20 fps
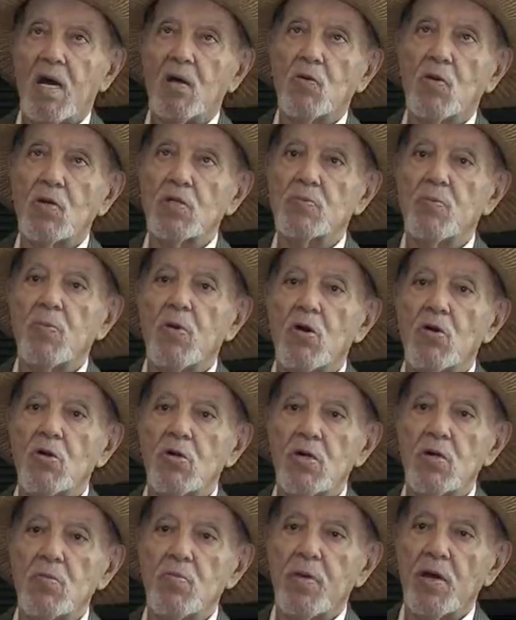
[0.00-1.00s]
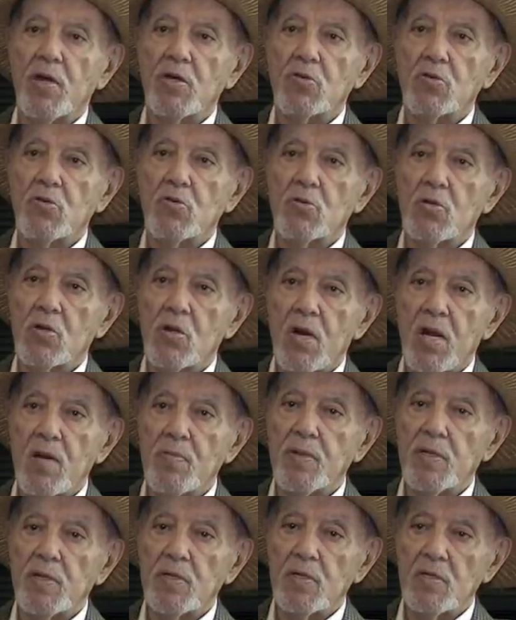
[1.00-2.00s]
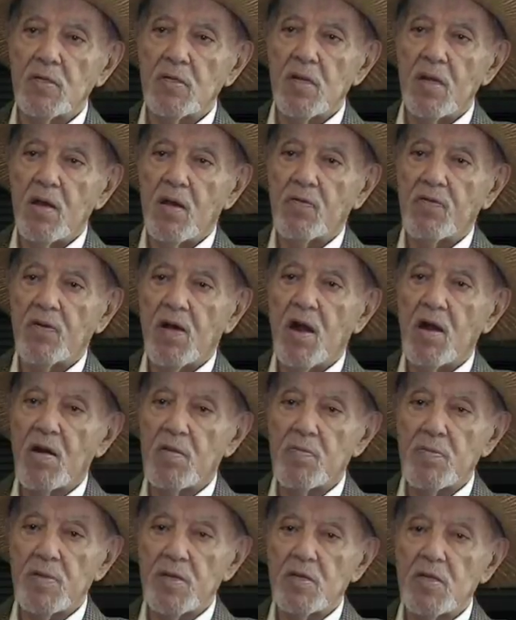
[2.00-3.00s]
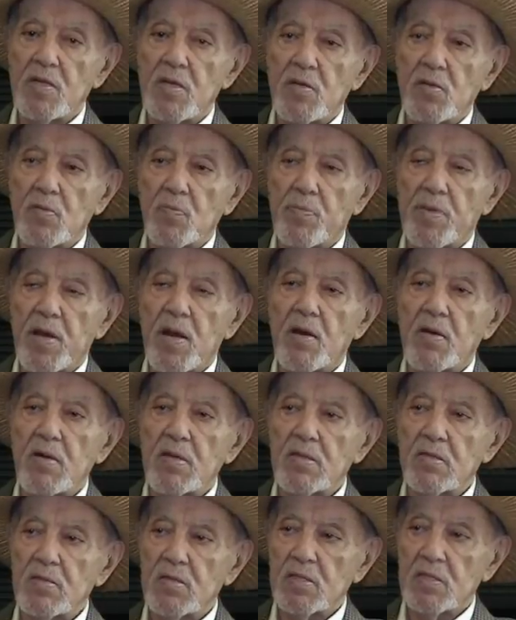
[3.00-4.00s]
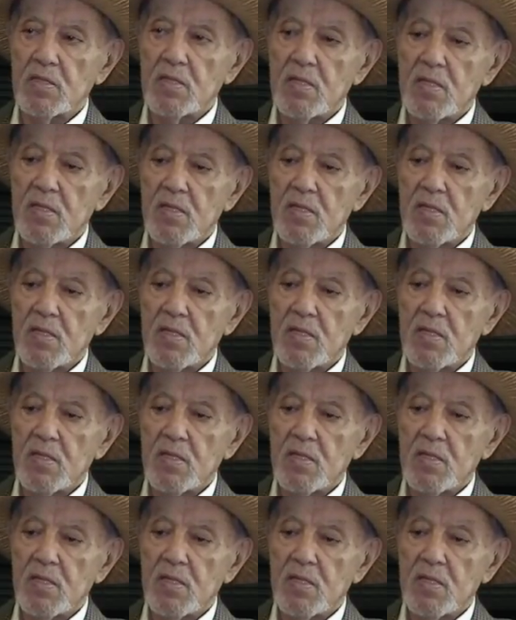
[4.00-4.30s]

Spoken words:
I was born in Beirut, Lebanon, of Armenian parents